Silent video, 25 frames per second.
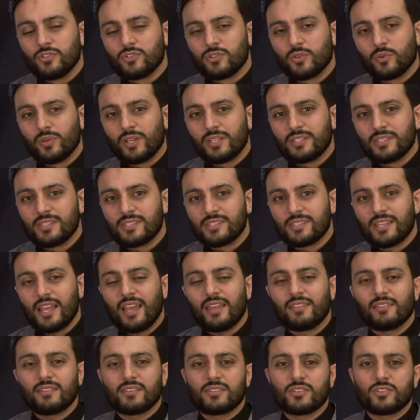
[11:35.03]
So we
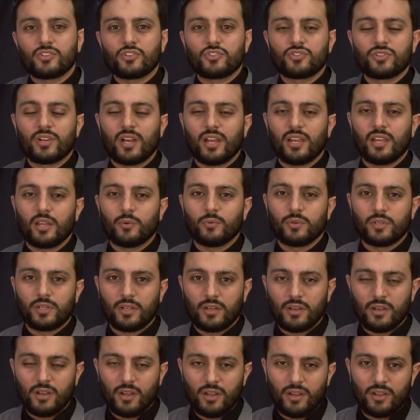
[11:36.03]
understand this, and inshallah we
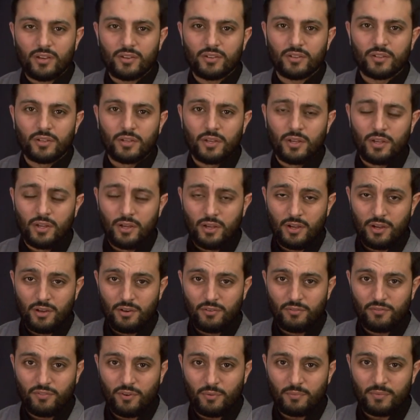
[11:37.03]
can learn
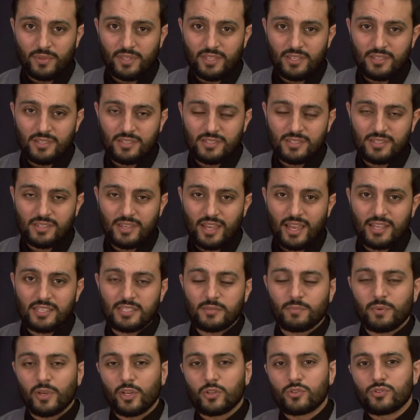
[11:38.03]
from these
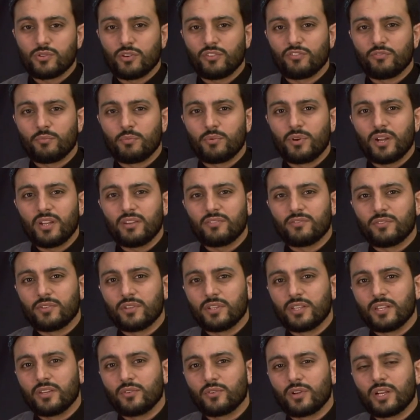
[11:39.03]
aspects of
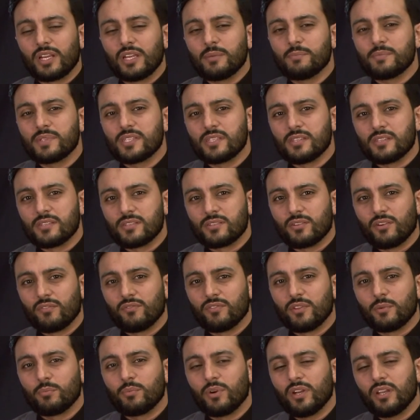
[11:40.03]
bravery or glimpses
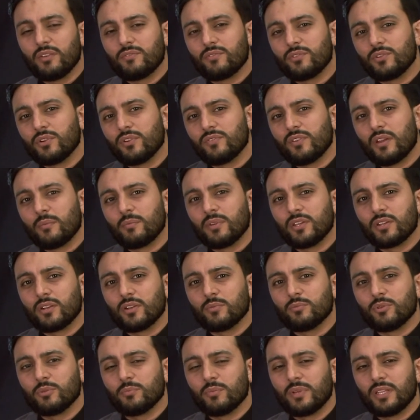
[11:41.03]
of the bravery of Amir
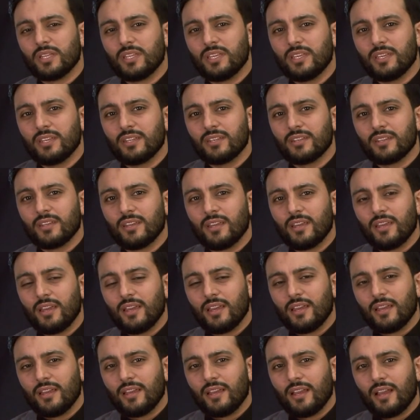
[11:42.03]
al-Mu'mineen
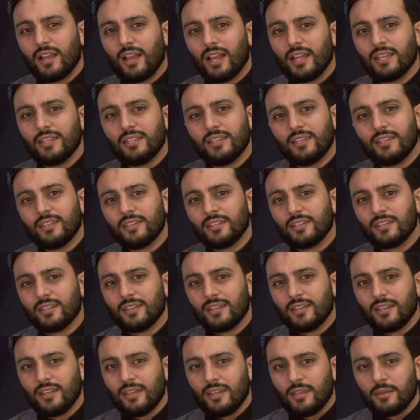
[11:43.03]
Ali
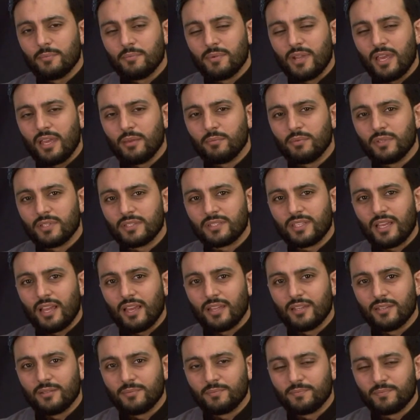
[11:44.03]
ibn Abi
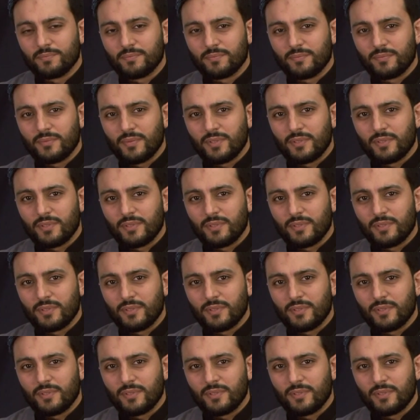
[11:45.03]
Talib.